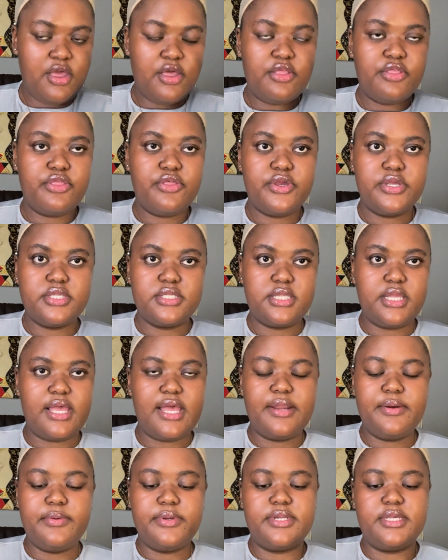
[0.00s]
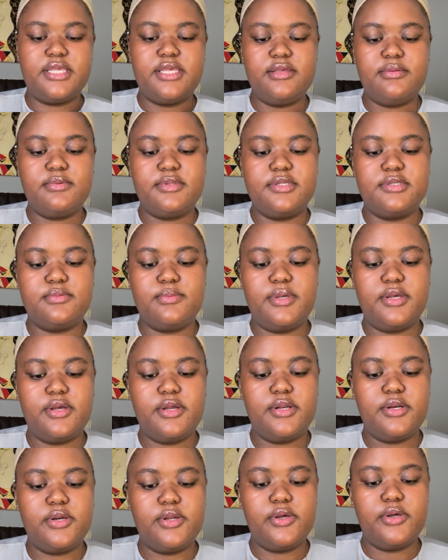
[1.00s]
Thursday. I don't want to keep this wig
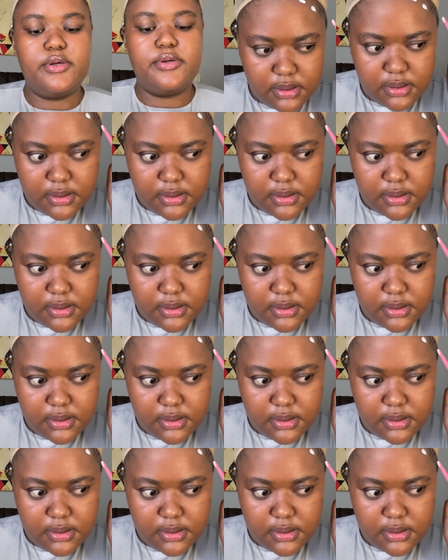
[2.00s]
on long.